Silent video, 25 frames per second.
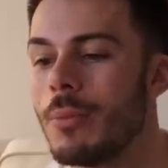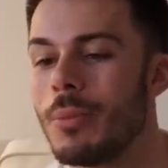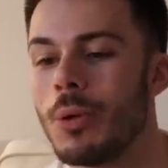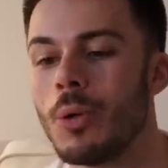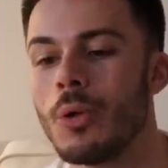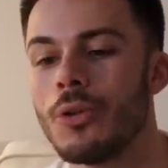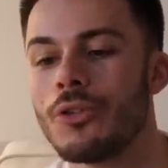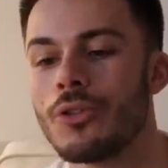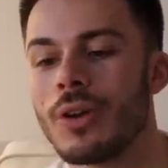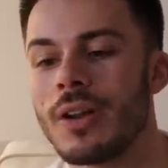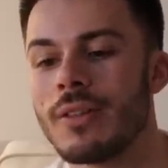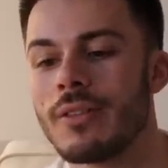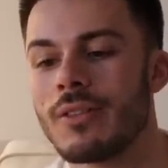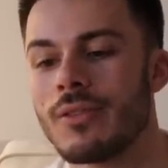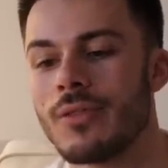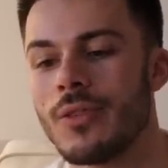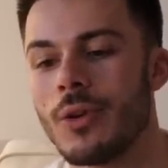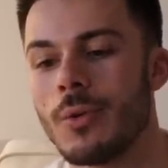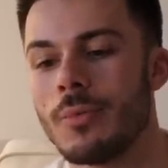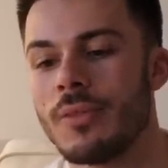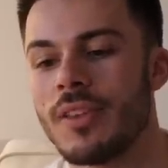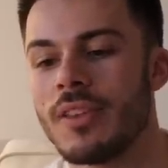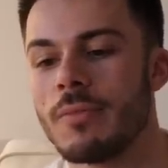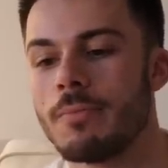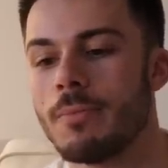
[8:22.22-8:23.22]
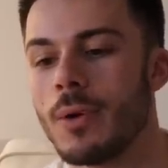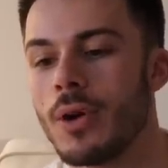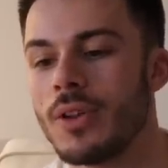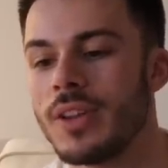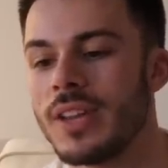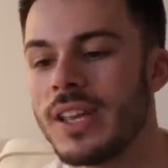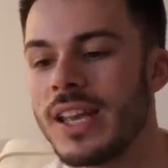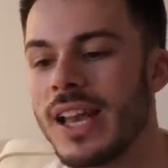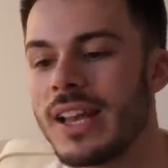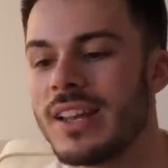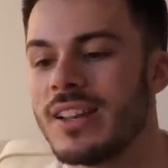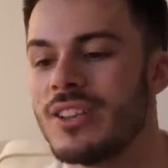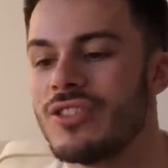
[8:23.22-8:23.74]
Paul transforms his
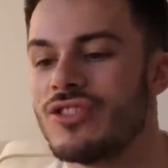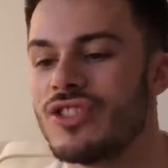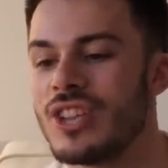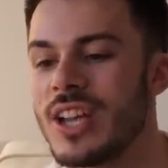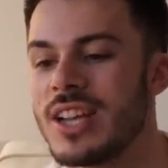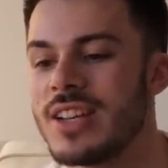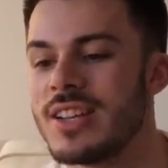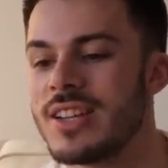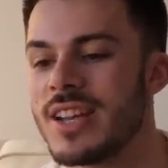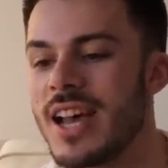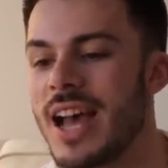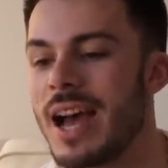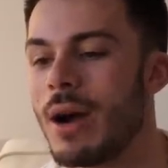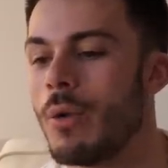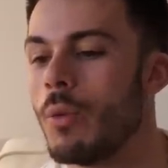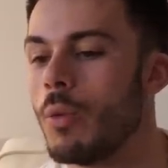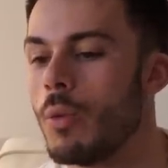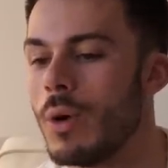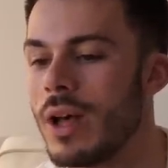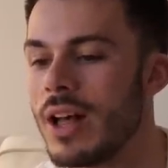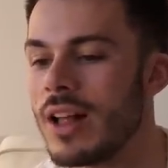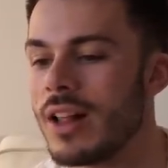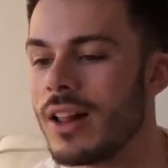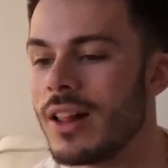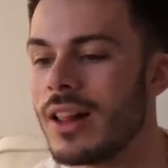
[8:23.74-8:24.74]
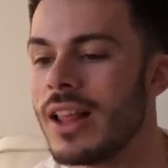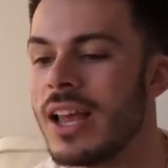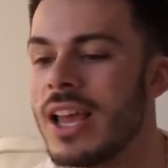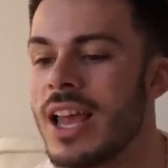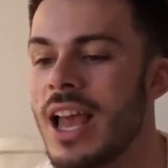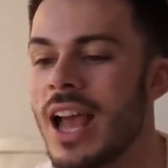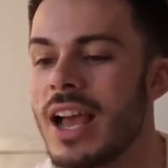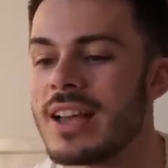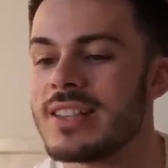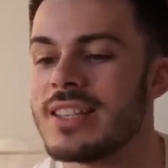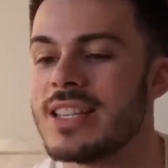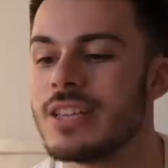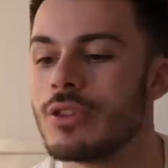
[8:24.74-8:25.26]
body and his gender at will
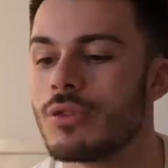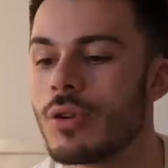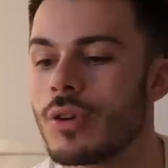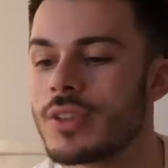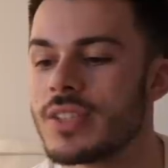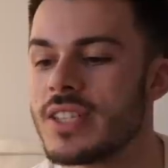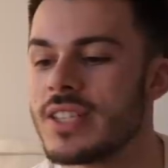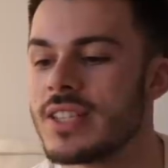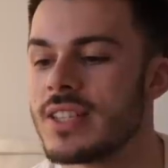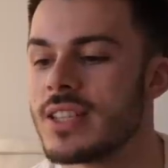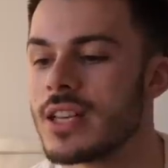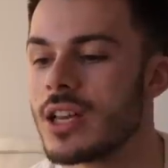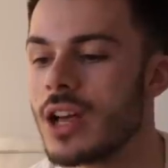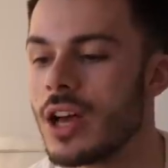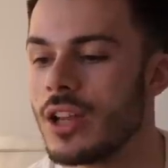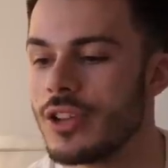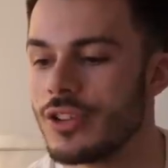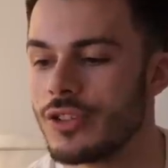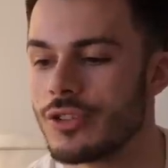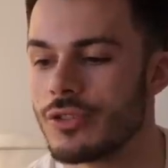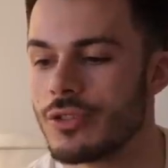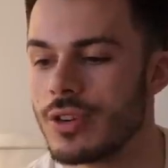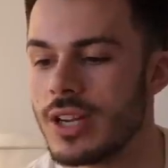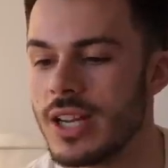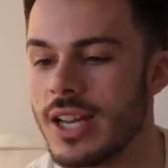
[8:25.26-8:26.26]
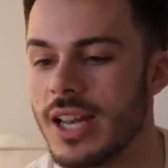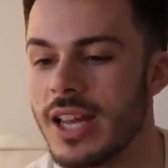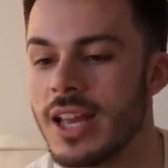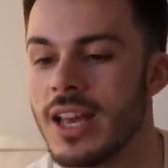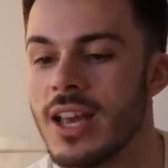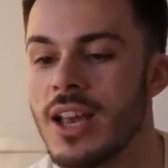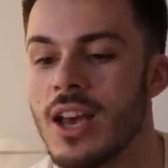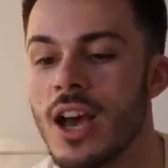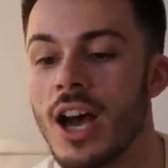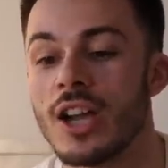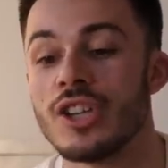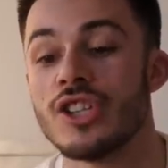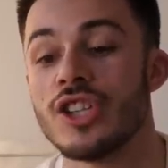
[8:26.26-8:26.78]
as he crosses the country,
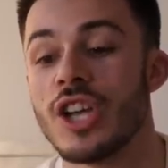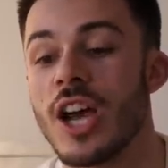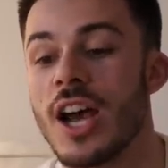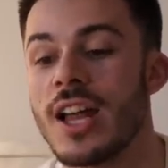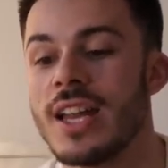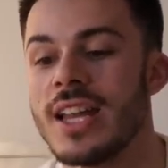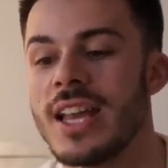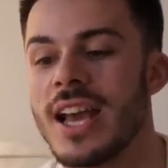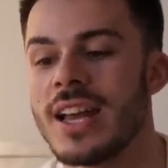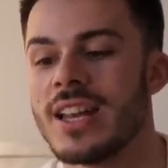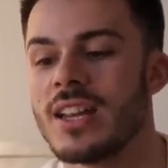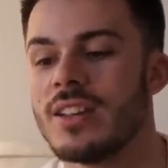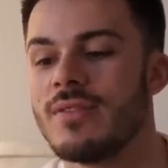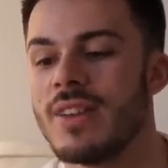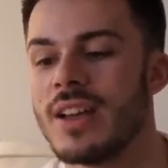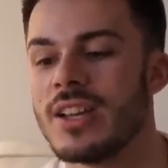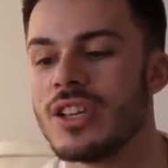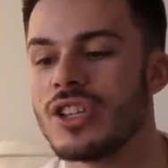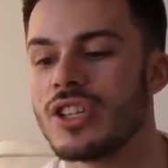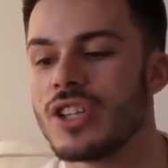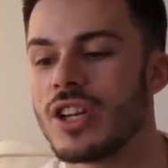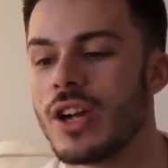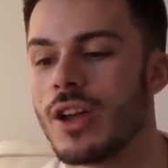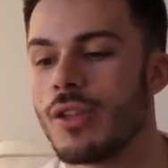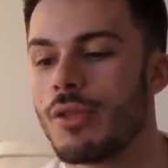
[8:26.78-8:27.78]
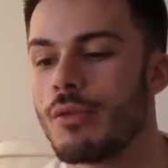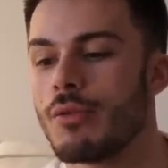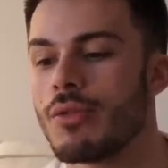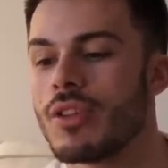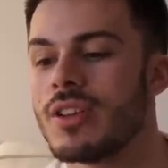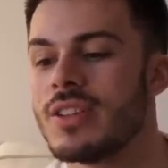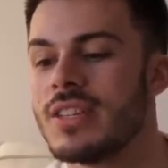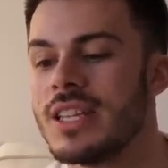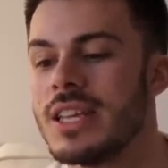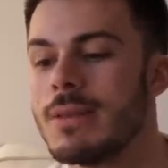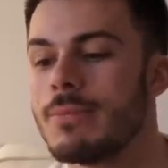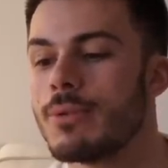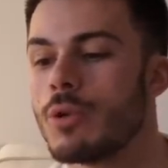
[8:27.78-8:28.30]
a journey and adventure through the
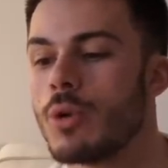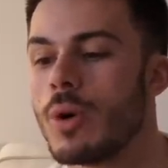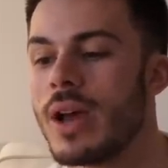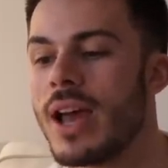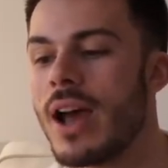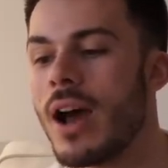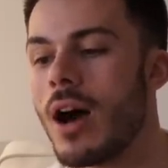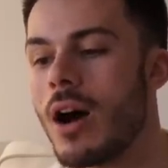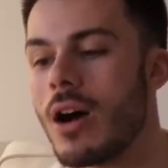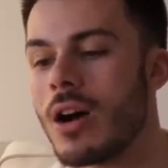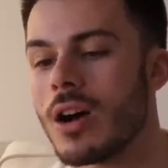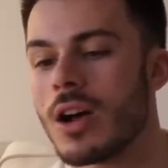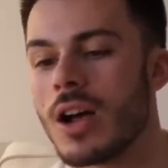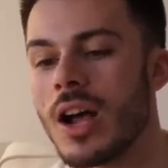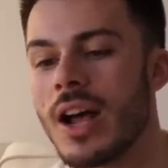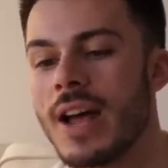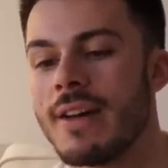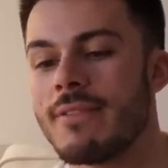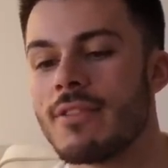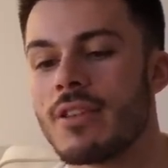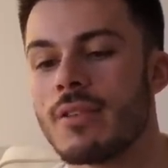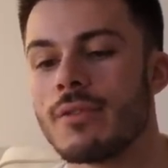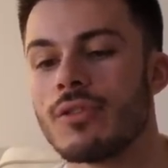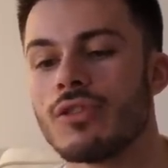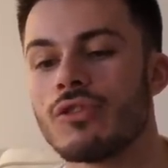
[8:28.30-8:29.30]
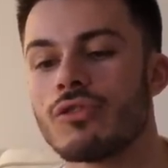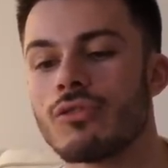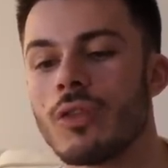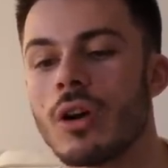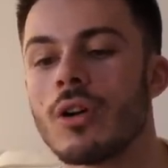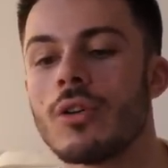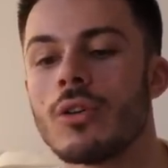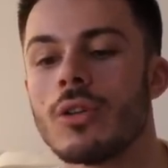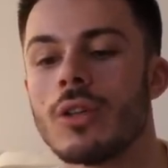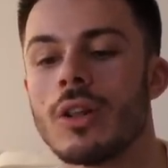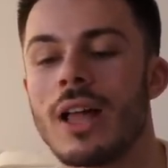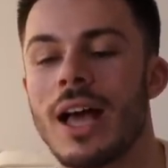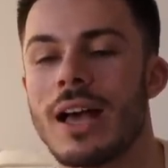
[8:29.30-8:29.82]
deep queer archives of
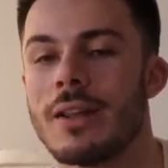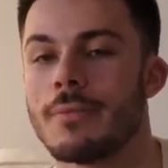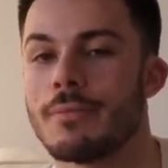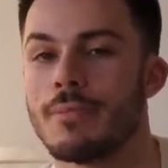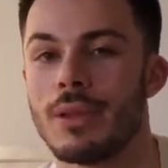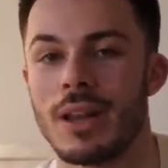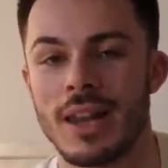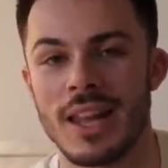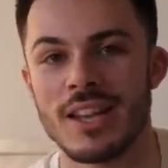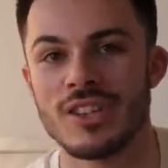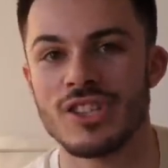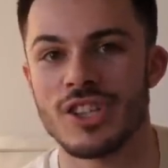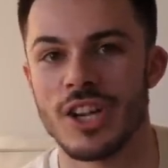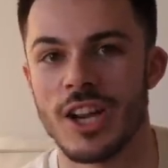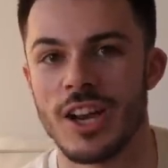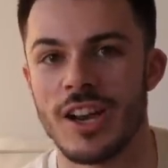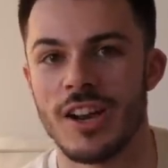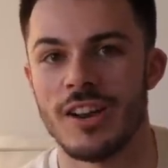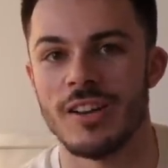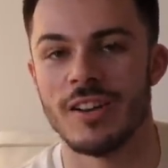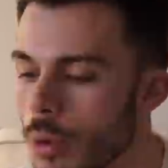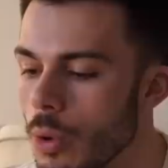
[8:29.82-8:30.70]
struggle and pleasure.